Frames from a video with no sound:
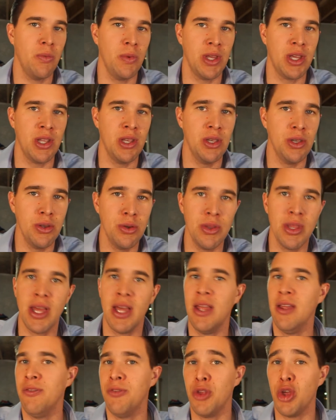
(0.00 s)
we can do
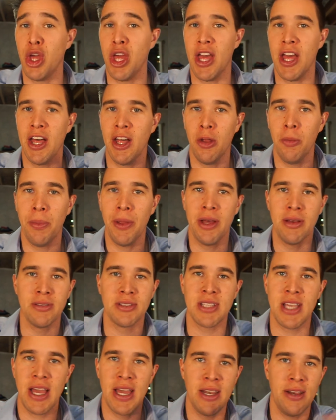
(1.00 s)
that. If you get help
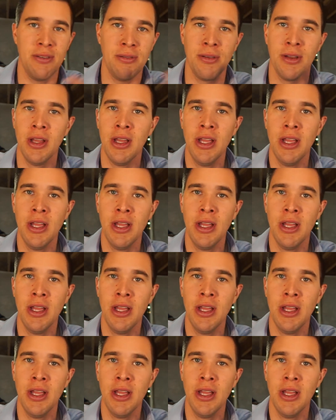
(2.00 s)
outside of